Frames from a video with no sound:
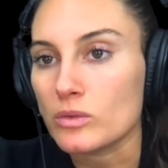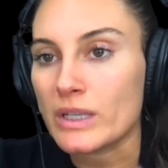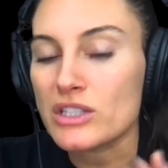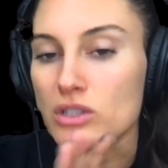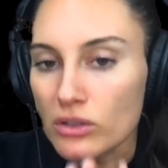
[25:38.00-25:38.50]

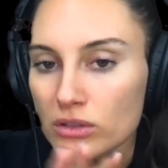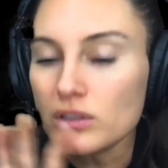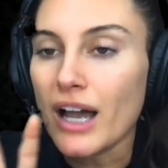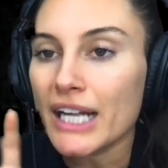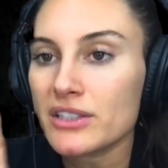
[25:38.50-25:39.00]
we do
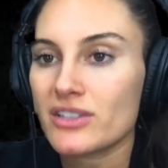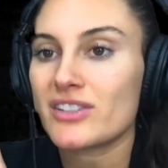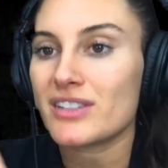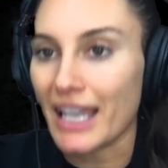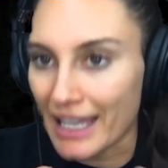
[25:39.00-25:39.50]
like to
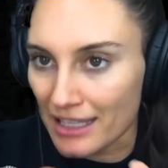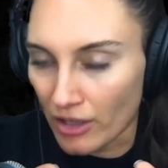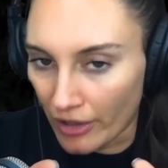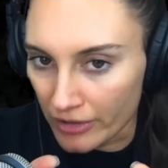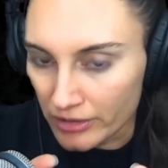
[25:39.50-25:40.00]
see
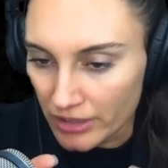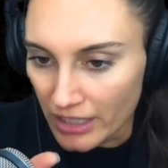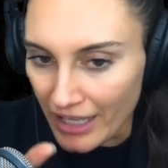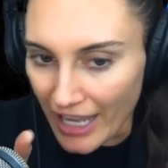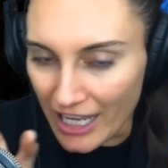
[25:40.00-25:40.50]
though
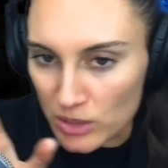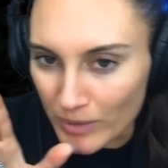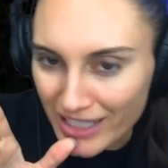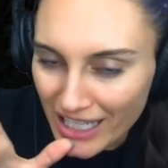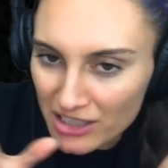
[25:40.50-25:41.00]
as
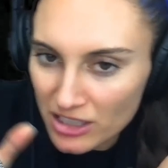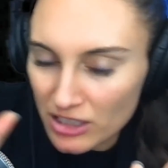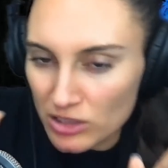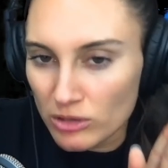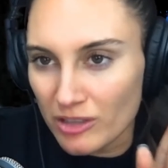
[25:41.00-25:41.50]
we get to
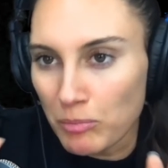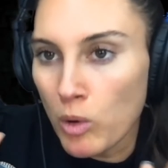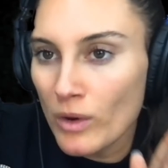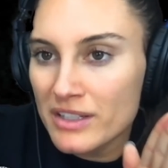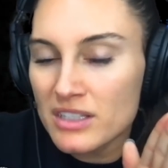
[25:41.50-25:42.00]
the sort of
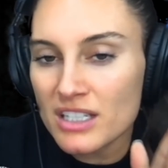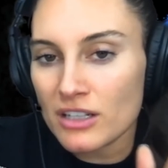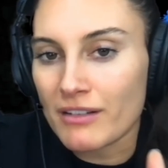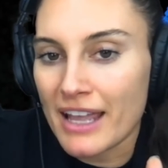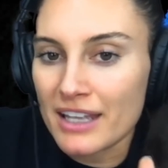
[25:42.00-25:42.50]

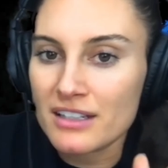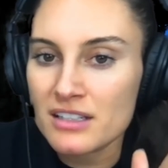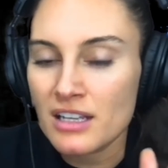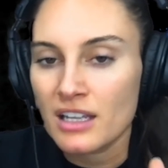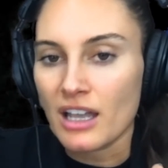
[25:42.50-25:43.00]
pointier
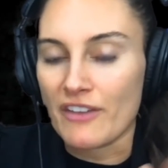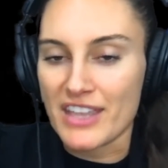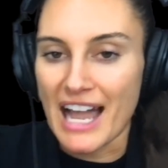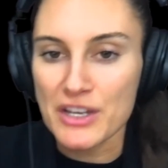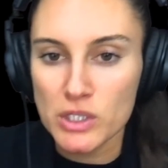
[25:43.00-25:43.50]
end of
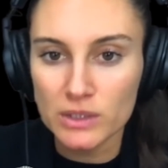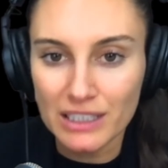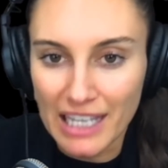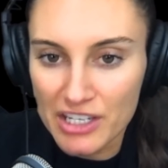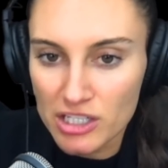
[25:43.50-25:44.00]
the actual
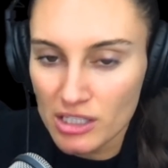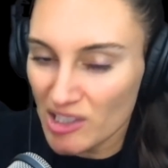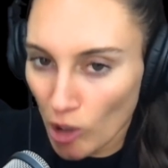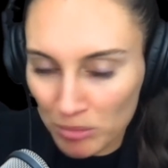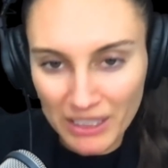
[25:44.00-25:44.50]

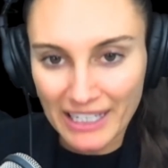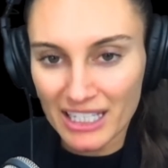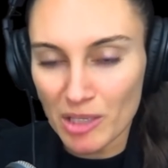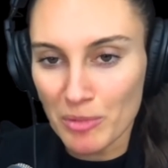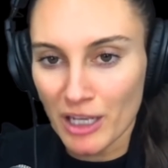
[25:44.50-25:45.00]
election, you're
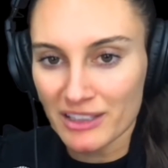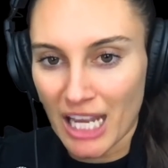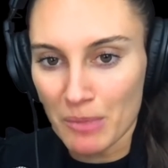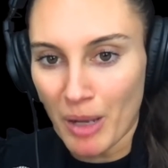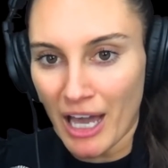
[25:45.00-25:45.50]
planning your
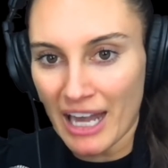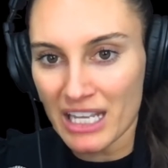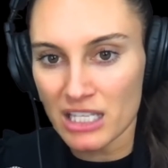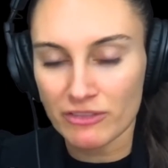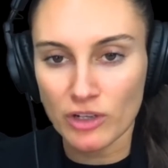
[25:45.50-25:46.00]
birthday party.
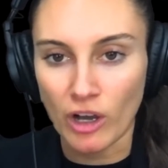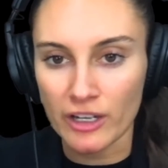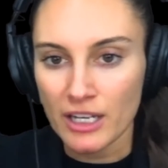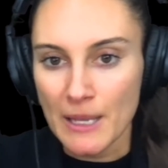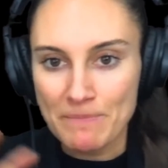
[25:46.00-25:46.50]
You've
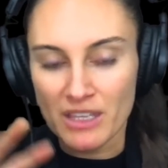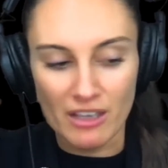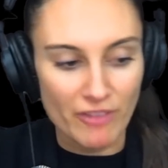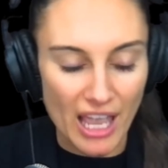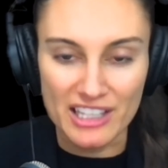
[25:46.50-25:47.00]
got,
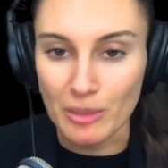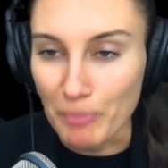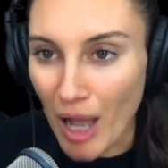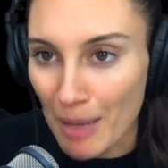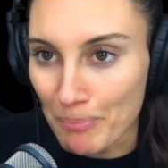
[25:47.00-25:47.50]
you've, it's a
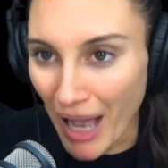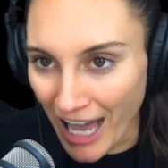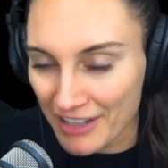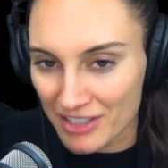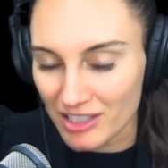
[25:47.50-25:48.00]

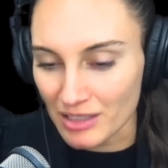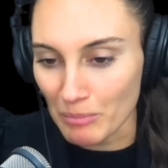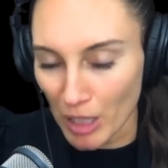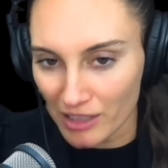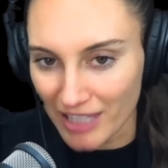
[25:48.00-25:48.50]
bipartisan
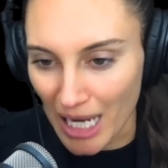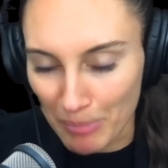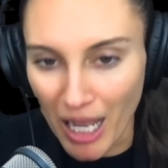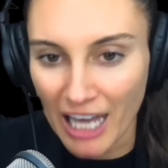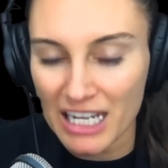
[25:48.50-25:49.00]
birthday
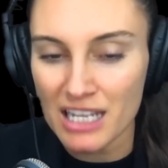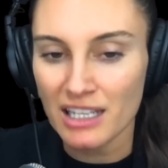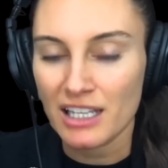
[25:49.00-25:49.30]
party.